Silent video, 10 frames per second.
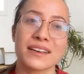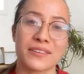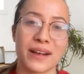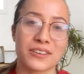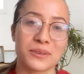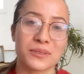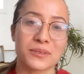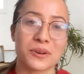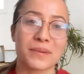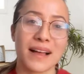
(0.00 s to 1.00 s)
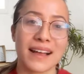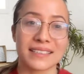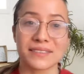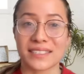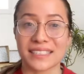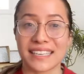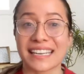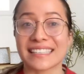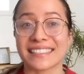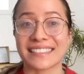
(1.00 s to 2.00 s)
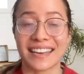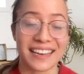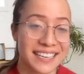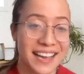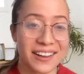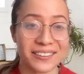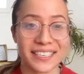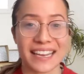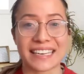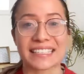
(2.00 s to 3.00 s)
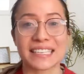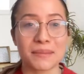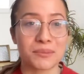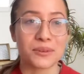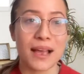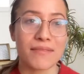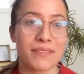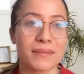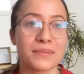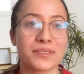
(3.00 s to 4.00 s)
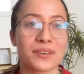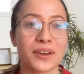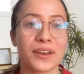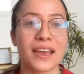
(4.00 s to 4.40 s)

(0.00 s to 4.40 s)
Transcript: graduates who are applying to Visy can stand out. Any tips you have for them? So